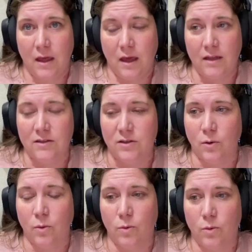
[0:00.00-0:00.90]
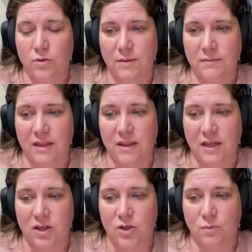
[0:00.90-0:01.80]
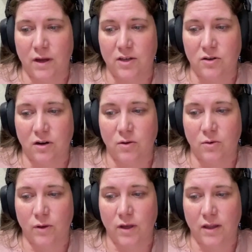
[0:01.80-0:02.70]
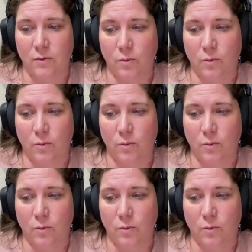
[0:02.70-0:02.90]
And so some of the things you might struggle with